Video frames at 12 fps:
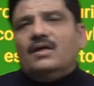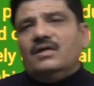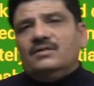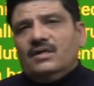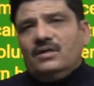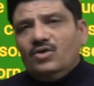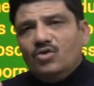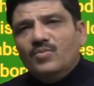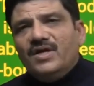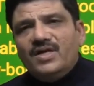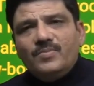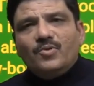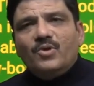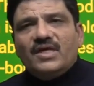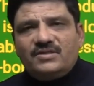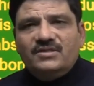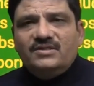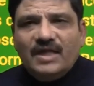the human
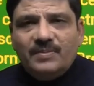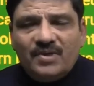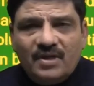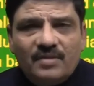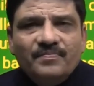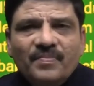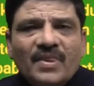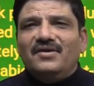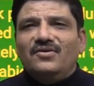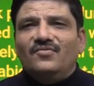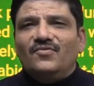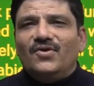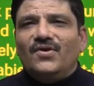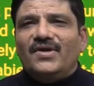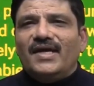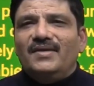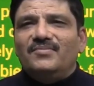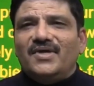reproduction chapter. Thank you for your
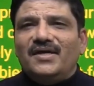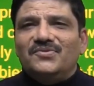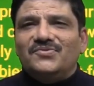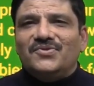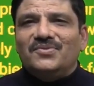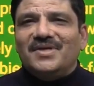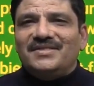time. Thank you so